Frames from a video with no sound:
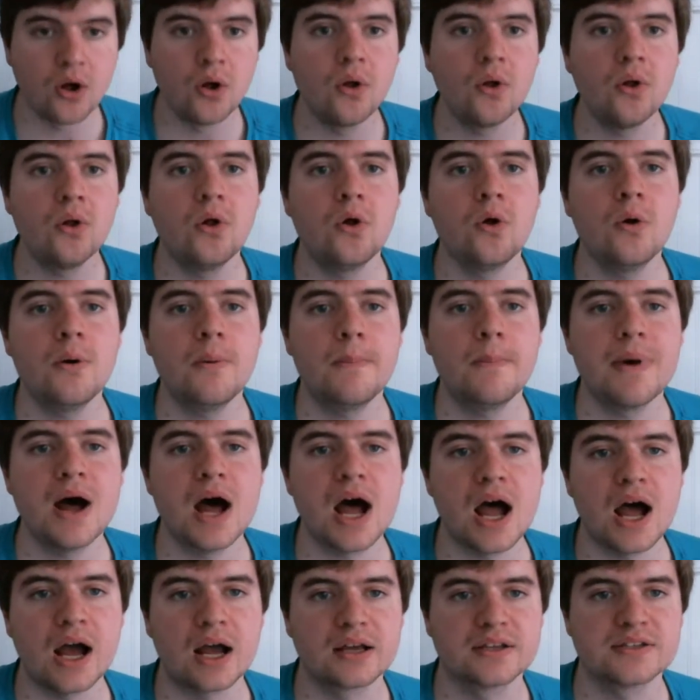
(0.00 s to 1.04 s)
whole
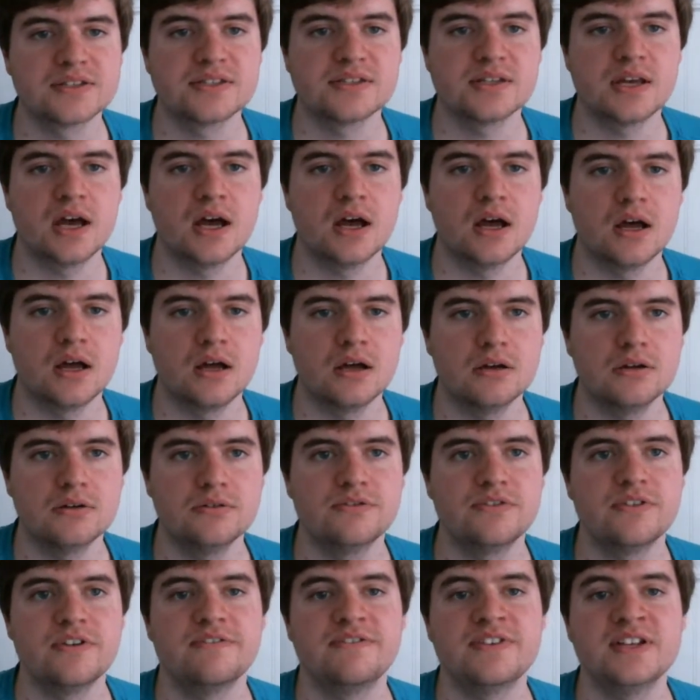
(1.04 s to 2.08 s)
box
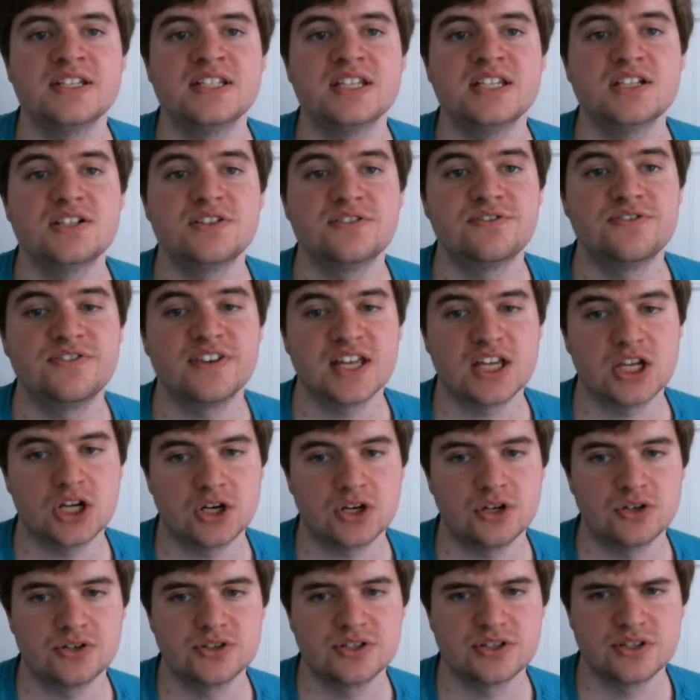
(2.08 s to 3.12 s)
of vintage
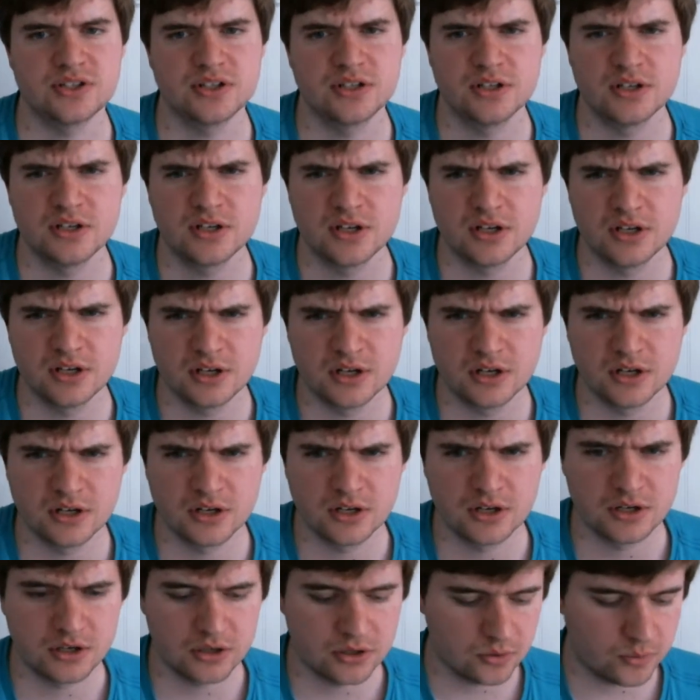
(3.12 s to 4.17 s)
figures,
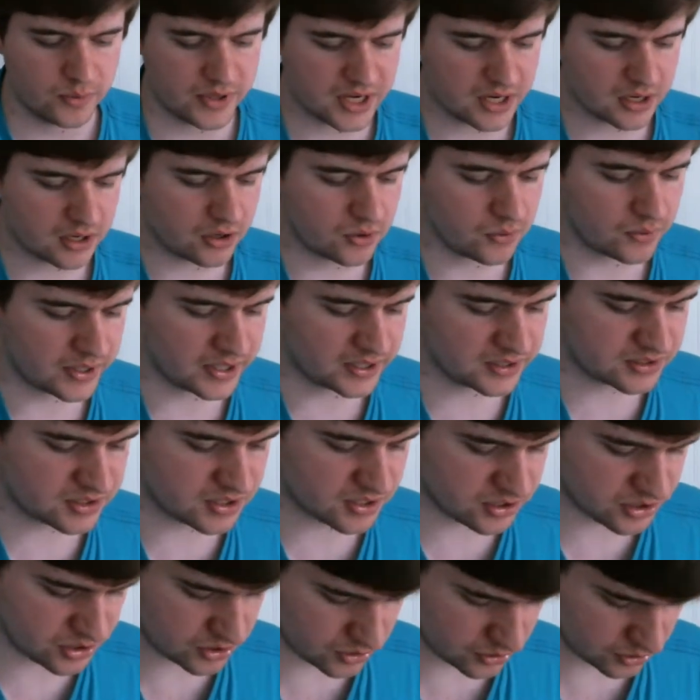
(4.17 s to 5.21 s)
we are going
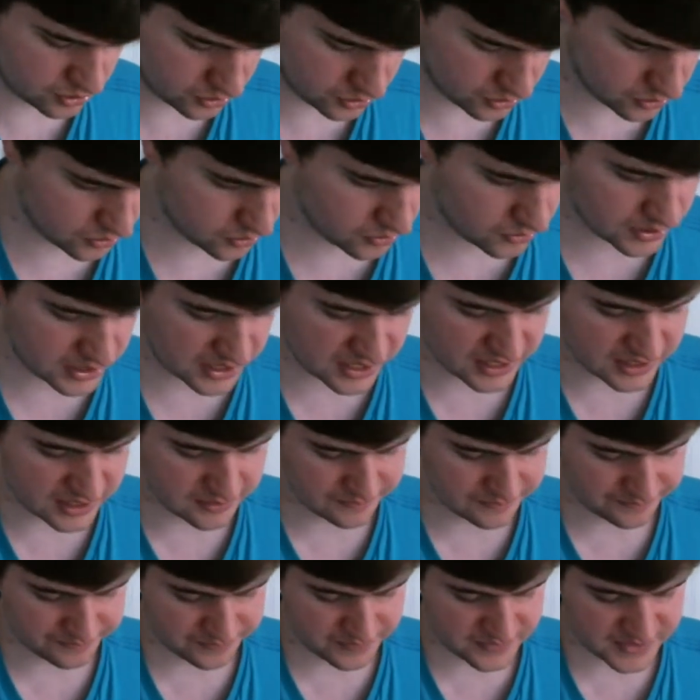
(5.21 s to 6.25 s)
to do
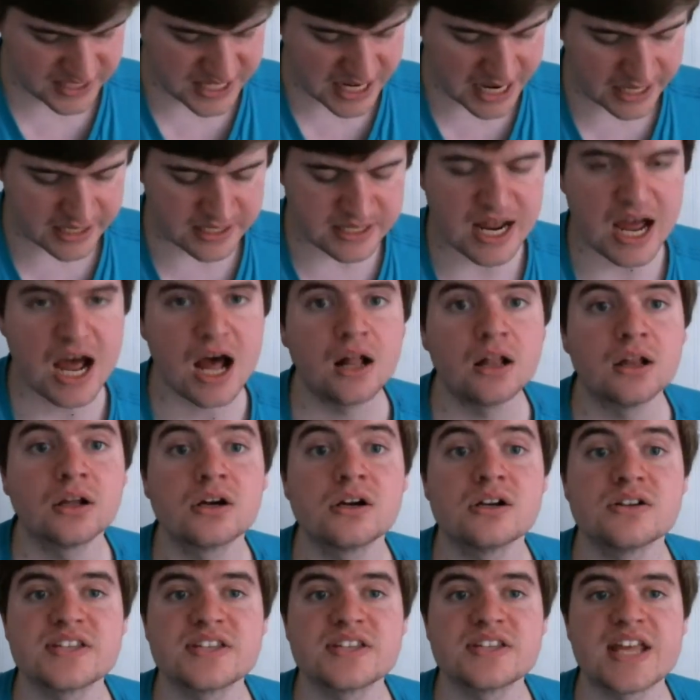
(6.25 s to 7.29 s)

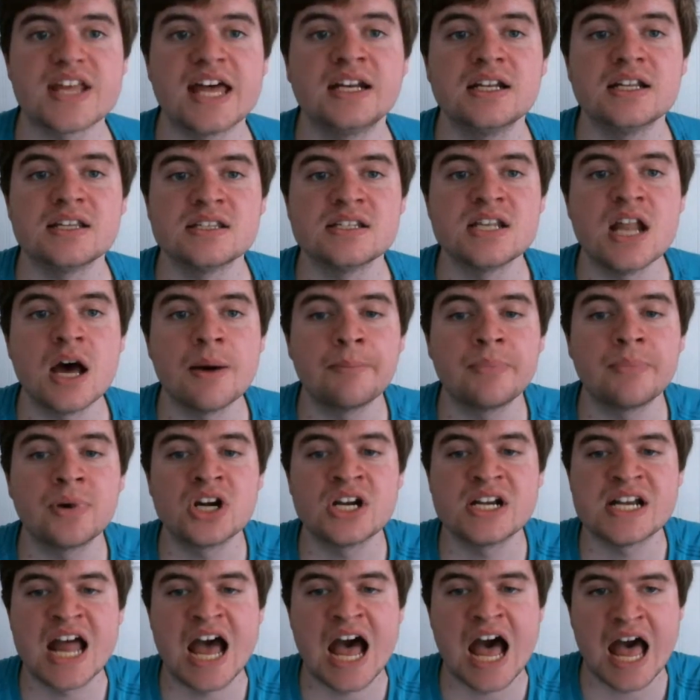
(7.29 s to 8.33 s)
$10 and it is
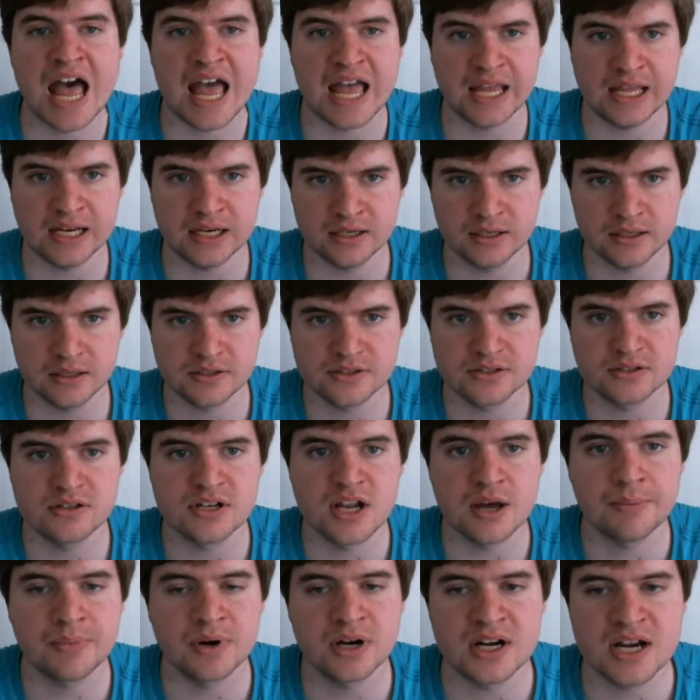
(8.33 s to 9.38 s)
number nine. So
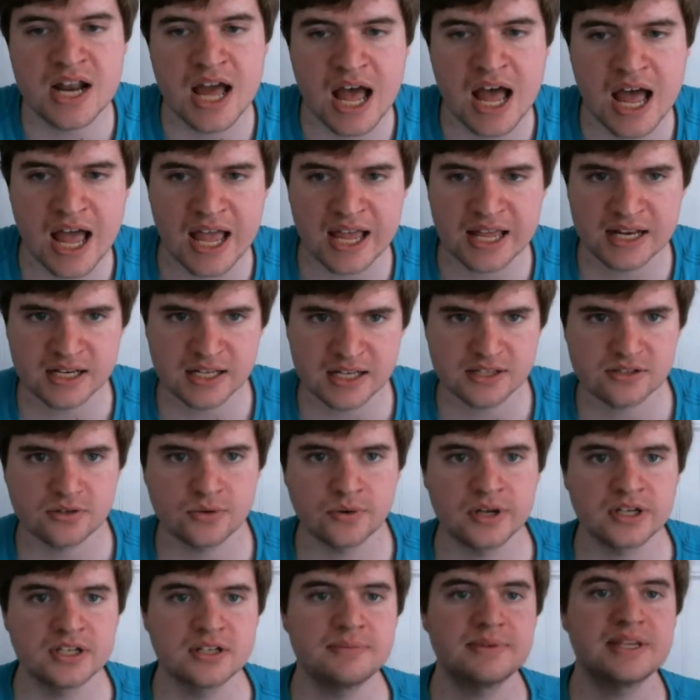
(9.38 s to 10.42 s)
number nine is
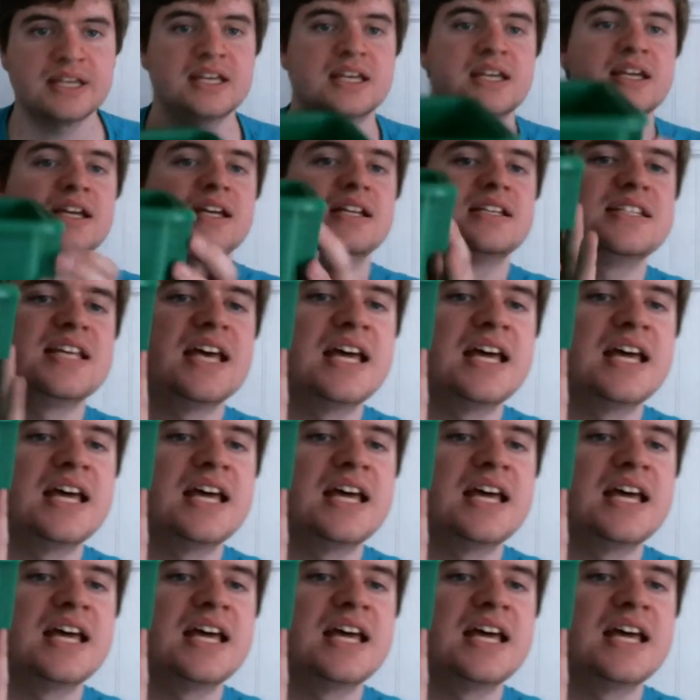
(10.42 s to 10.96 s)
going to be